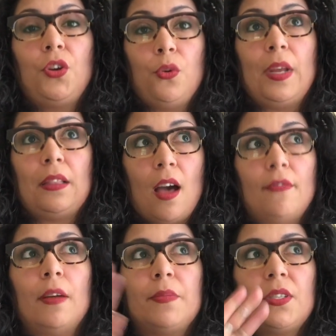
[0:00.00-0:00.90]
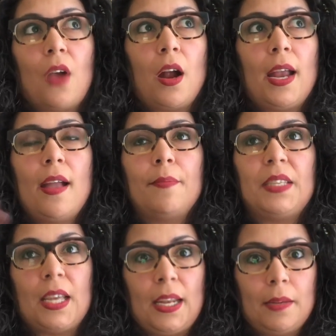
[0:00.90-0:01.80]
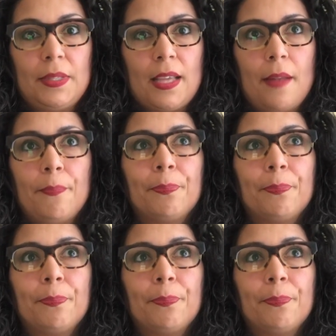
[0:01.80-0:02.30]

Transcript: who we love. I'm sorry, I'm getting upset.